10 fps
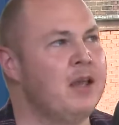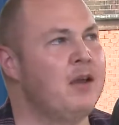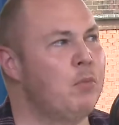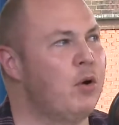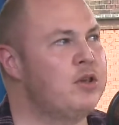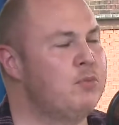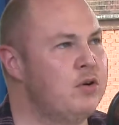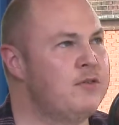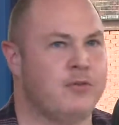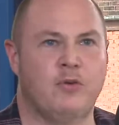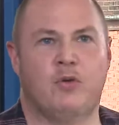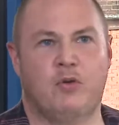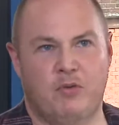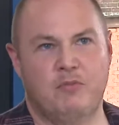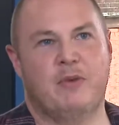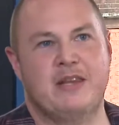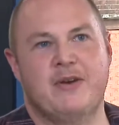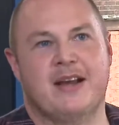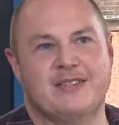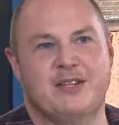What you would have thought when you
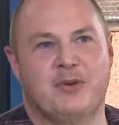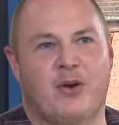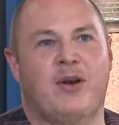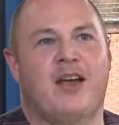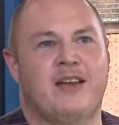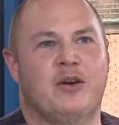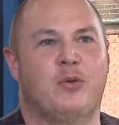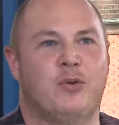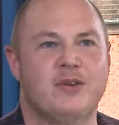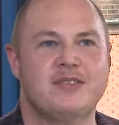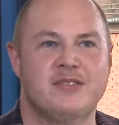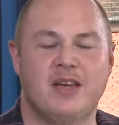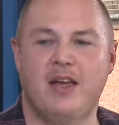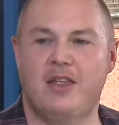had to do an online course,